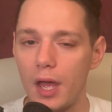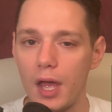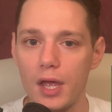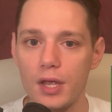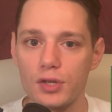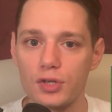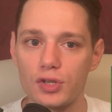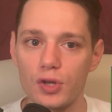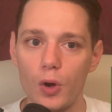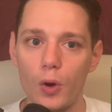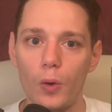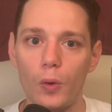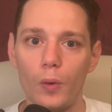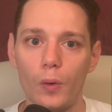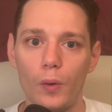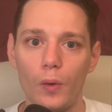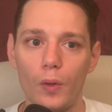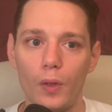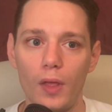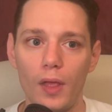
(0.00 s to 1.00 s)
So
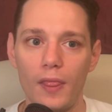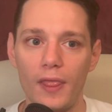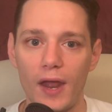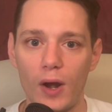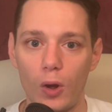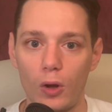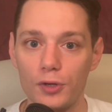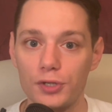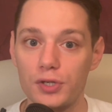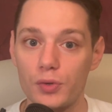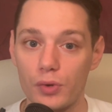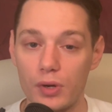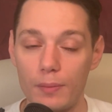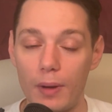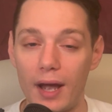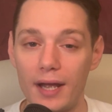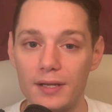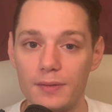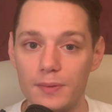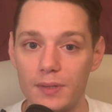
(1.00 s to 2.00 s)
that also
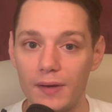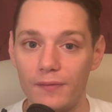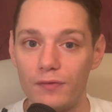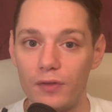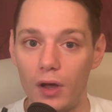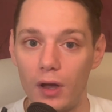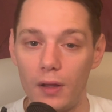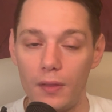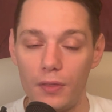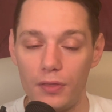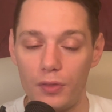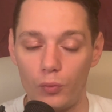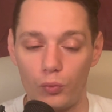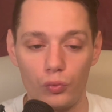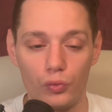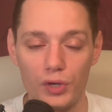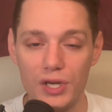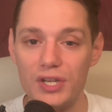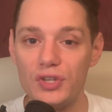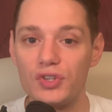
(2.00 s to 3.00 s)
reminds me of the
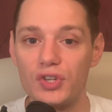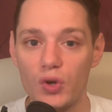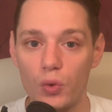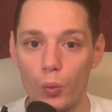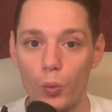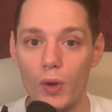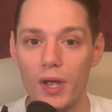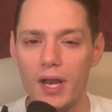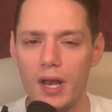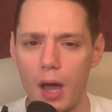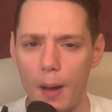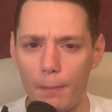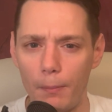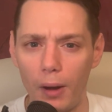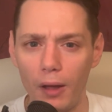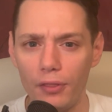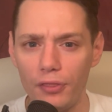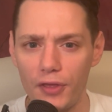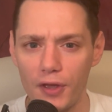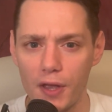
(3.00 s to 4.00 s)
recent win a
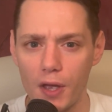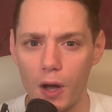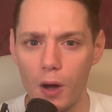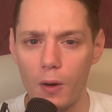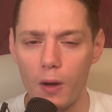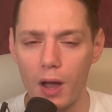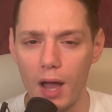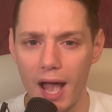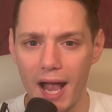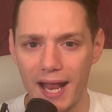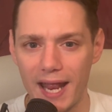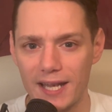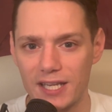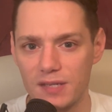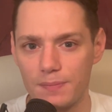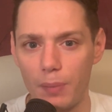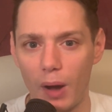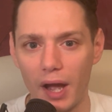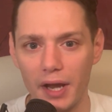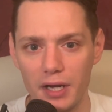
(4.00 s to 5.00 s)
month ago
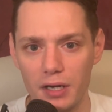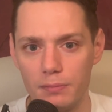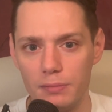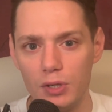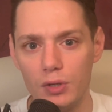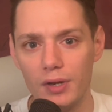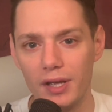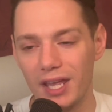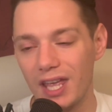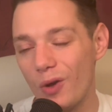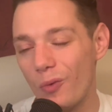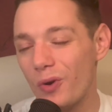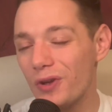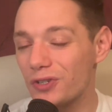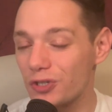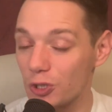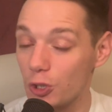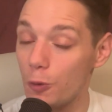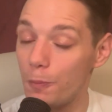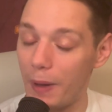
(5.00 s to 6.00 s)
against Bayern Munich. It was
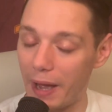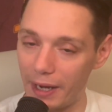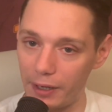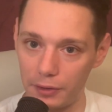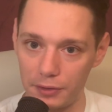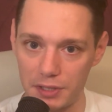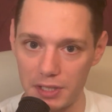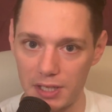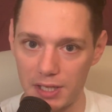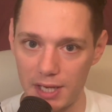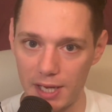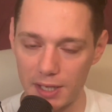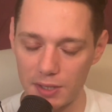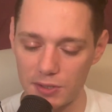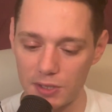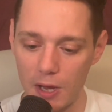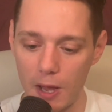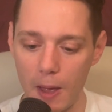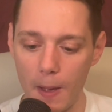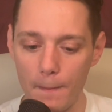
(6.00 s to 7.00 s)
2 penalty kicks,
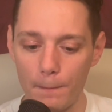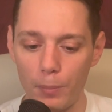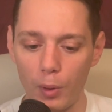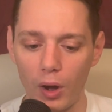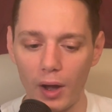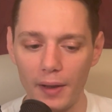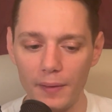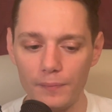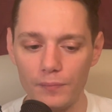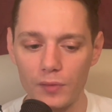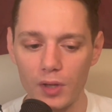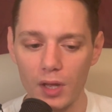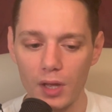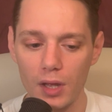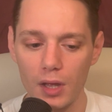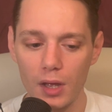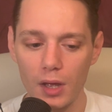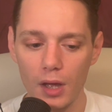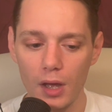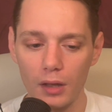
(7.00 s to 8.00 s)
but
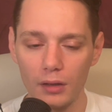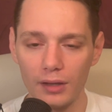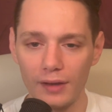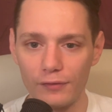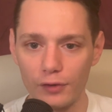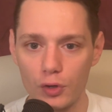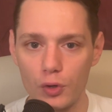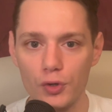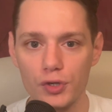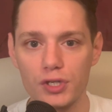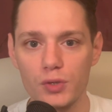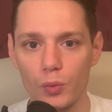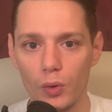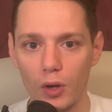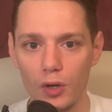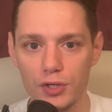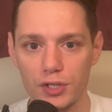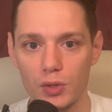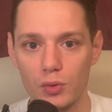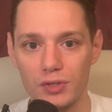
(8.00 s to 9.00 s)
Leverkusen were
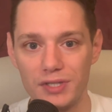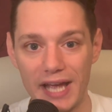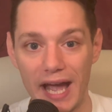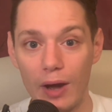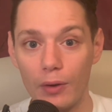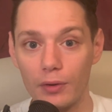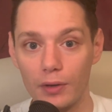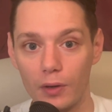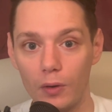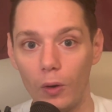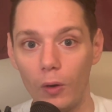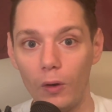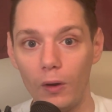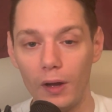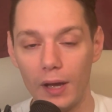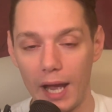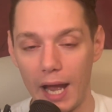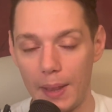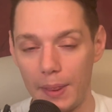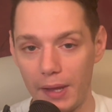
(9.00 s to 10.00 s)
also down a goal,
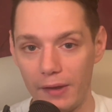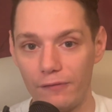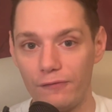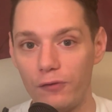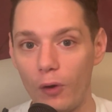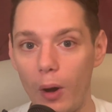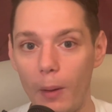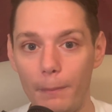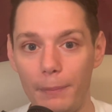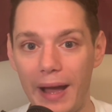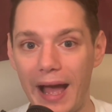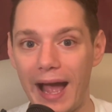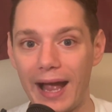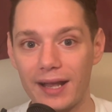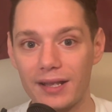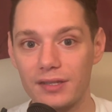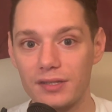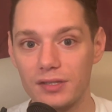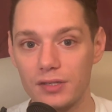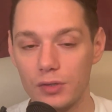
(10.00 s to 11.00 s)
and they fought
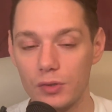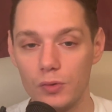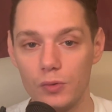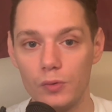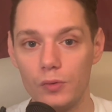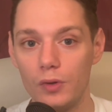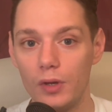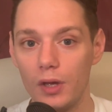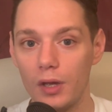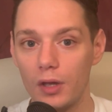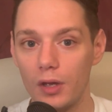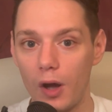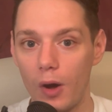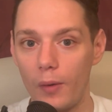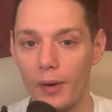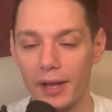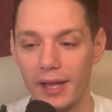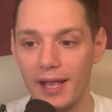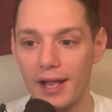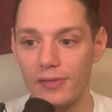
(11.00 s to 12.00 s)
back to go
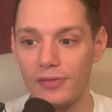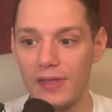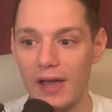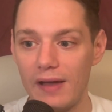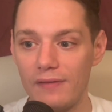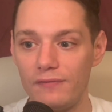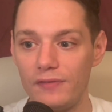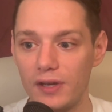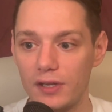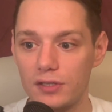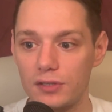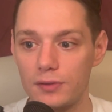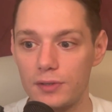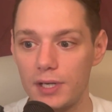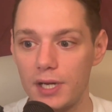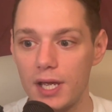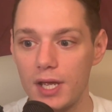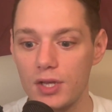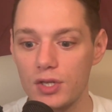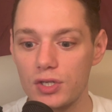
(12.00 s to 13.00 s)
and get that
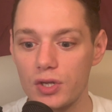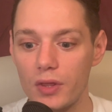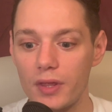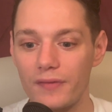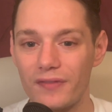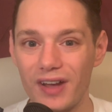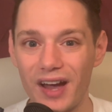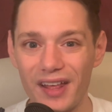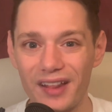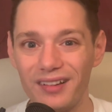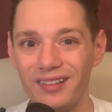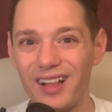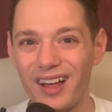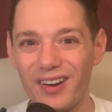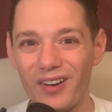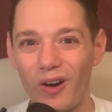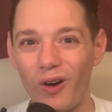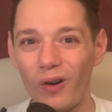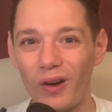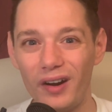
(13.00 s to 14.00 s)
victory. So they've got a lot
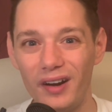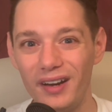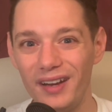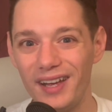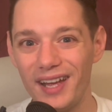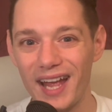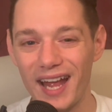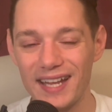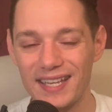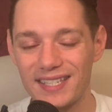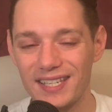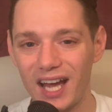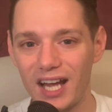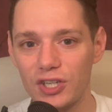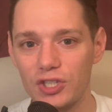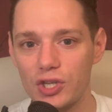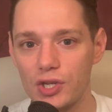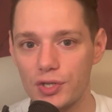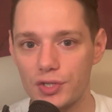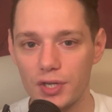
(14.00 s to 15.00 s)
of heart. It's not
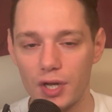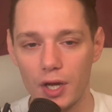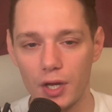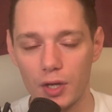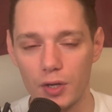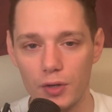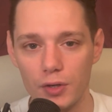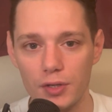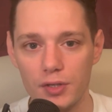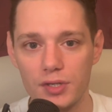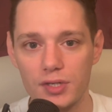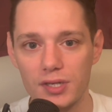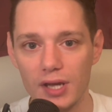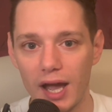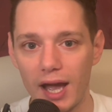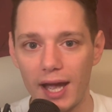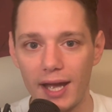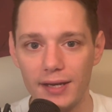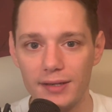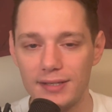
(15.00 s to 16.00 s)
just a good
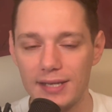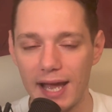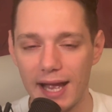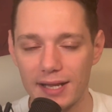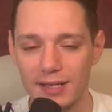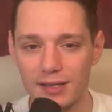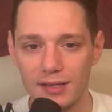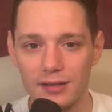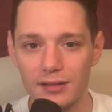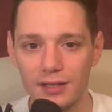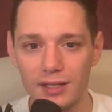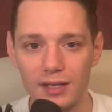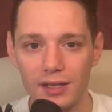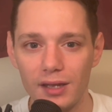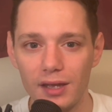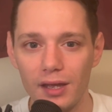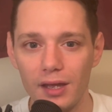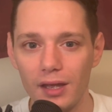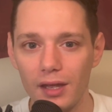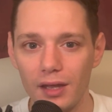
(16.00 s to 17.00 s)
side tactically,
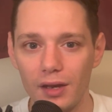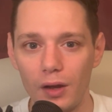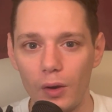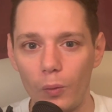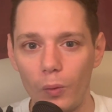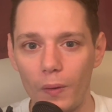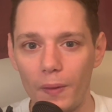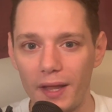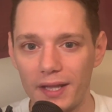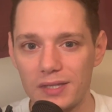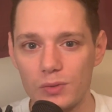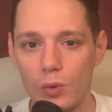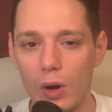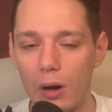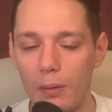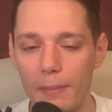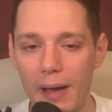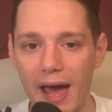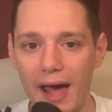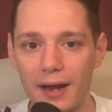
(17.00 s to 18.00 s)
one that's well
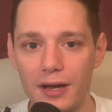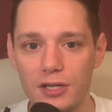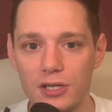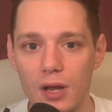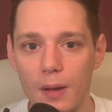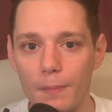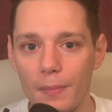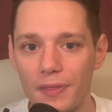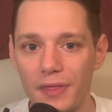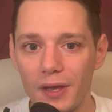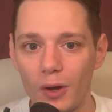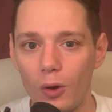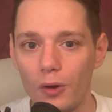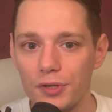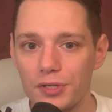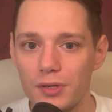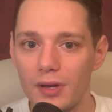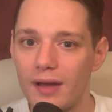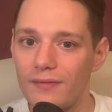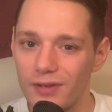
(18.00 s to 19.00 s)
managed, but they
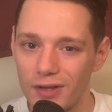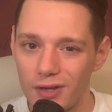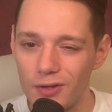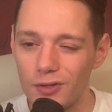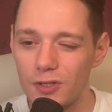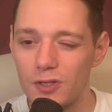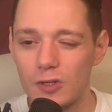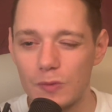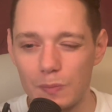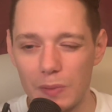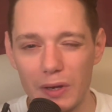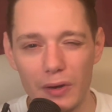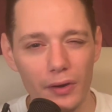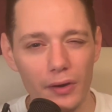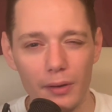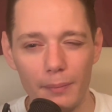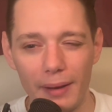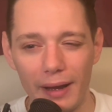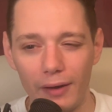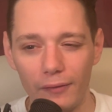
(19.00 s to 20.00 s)
also have a good spirit
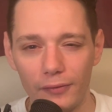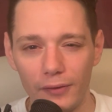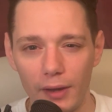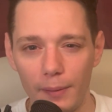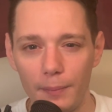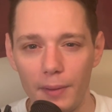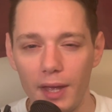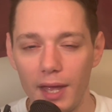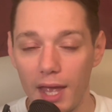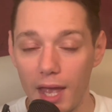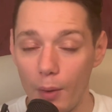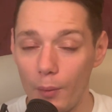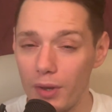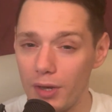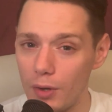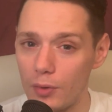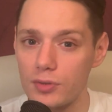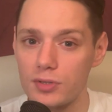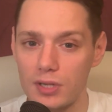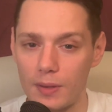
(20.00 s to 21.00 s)
about them. And we
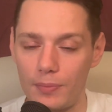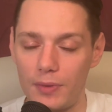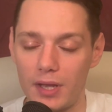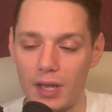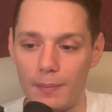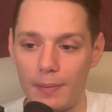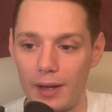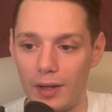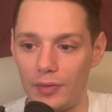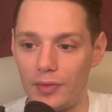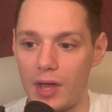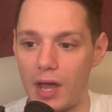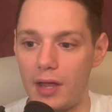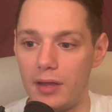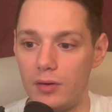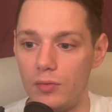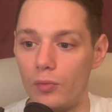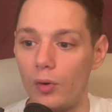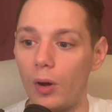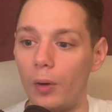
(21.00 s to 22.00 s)
know something about that
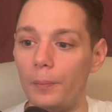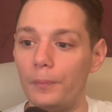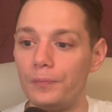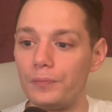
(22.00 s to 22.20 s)
in Rome.